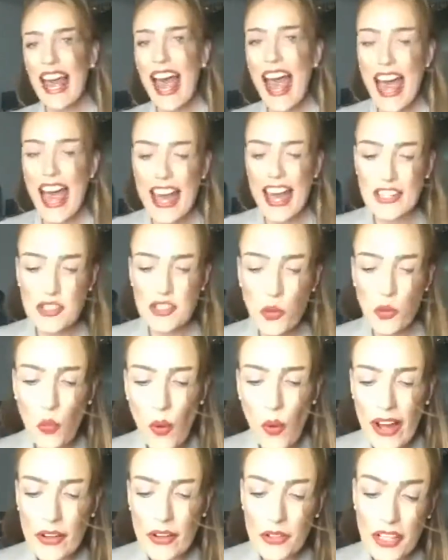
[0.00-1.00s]
and
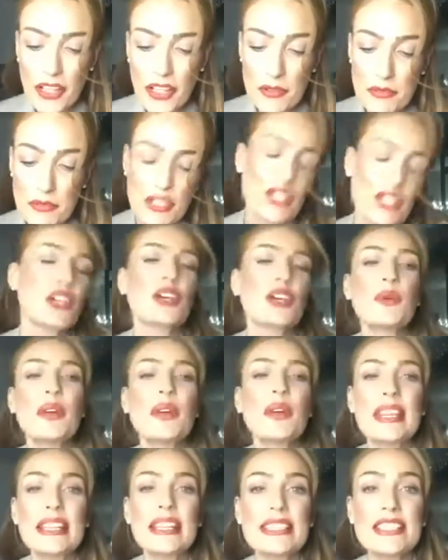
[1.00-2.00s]
welcome to
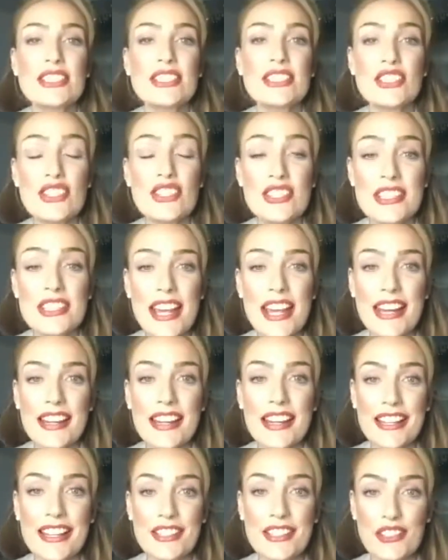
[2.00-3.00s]
Sunday
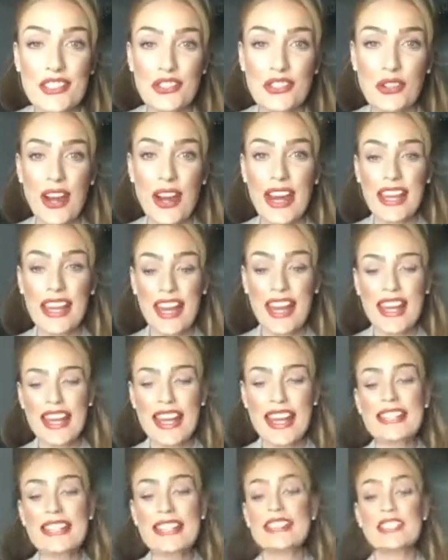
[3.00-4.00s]
night's training.
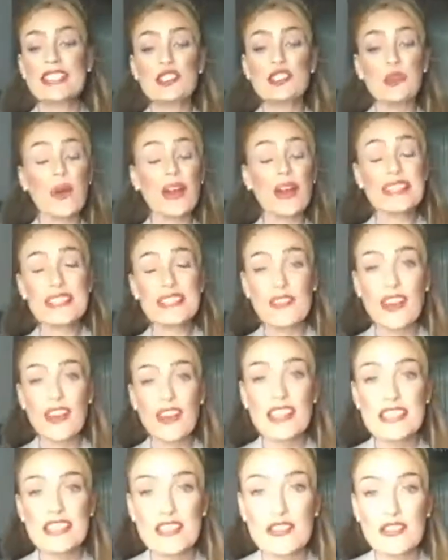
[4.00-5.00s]
It's the
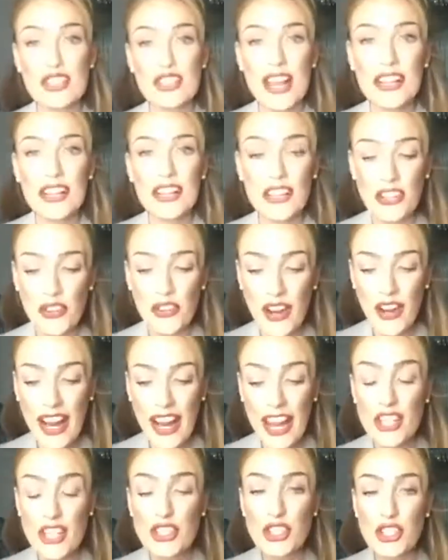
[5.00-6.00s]
21st of
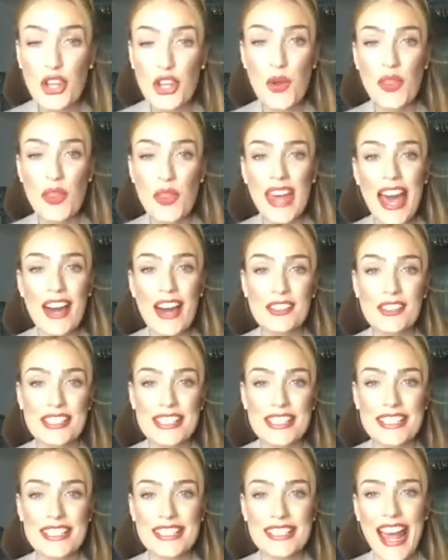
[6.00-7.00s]
January
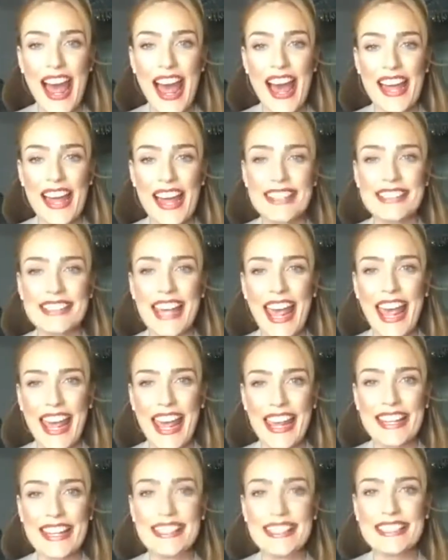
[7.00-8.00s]

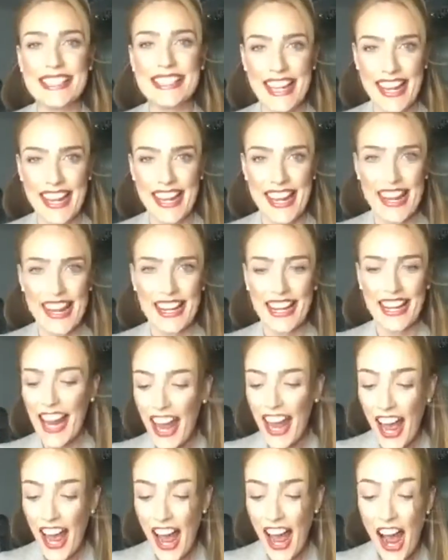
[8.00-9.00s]
2018.
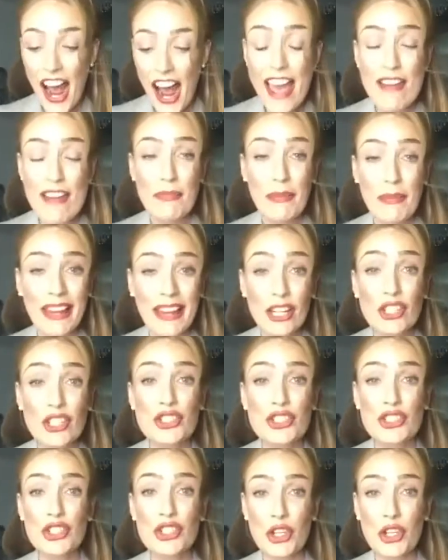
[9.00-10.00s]
I have been
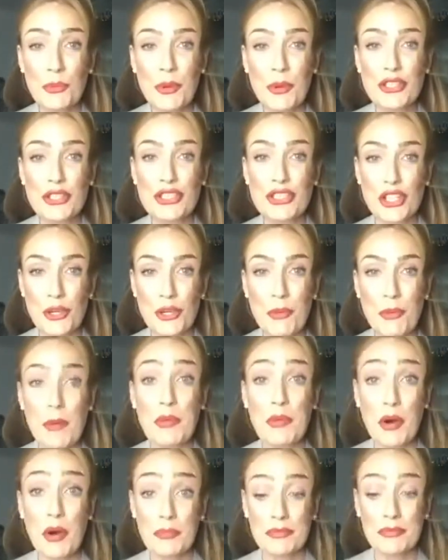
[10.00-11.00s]
super
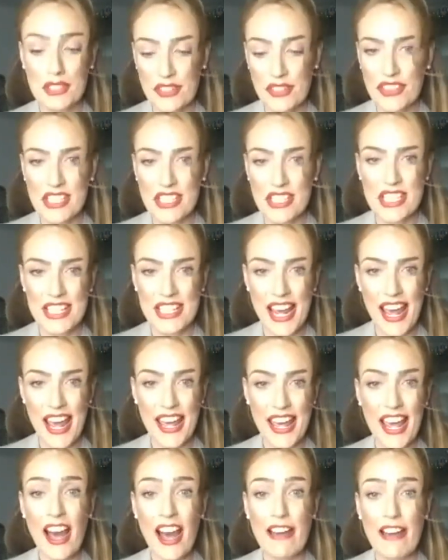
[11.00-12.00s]
pumped for
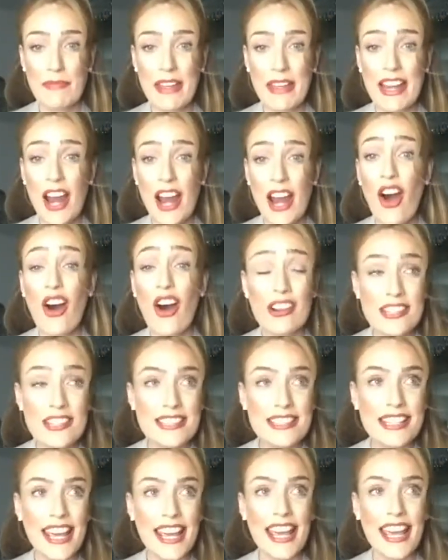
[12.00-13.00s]
today. I've been
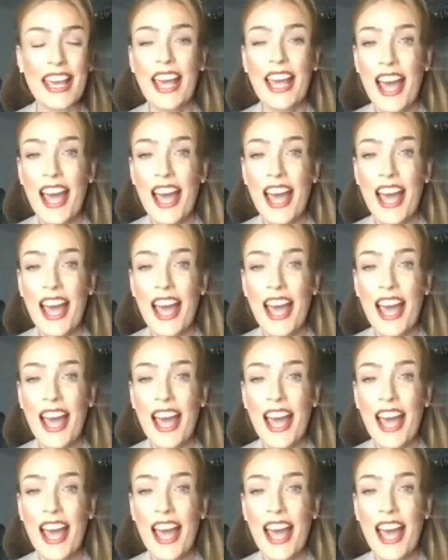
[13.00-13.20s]
honestly